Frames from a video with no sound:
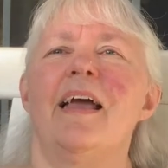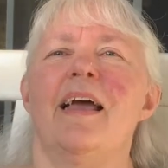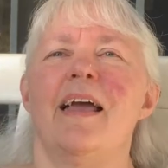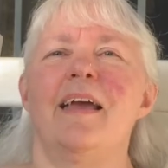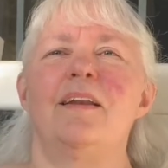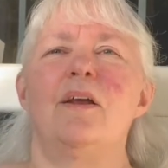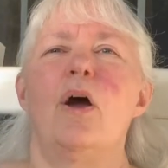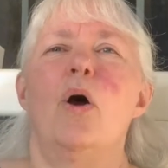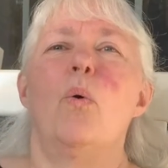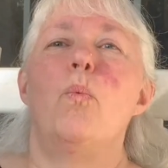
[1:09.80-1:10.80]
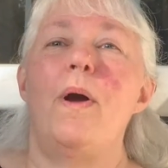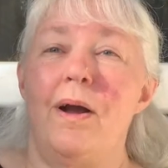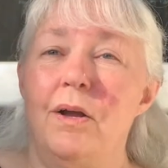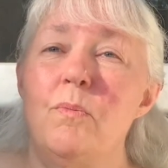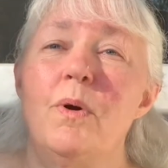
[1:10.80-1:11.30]
And
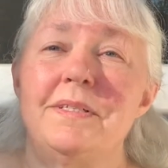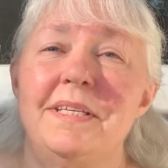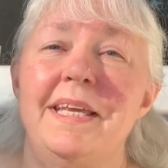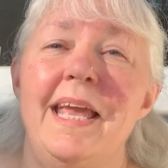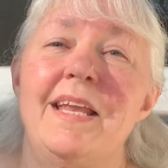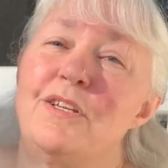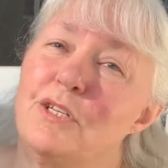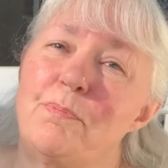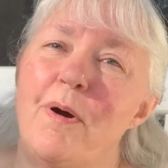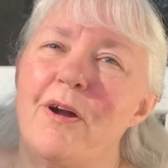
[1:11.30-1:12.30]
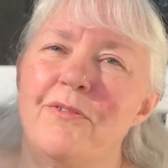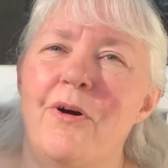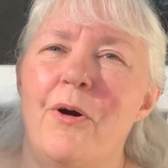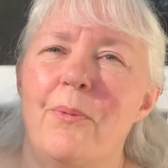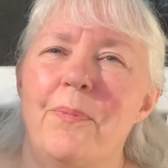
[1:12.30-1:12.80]
welcome once again to Spark of
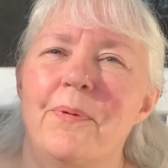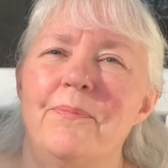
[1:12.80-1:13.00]
Hope.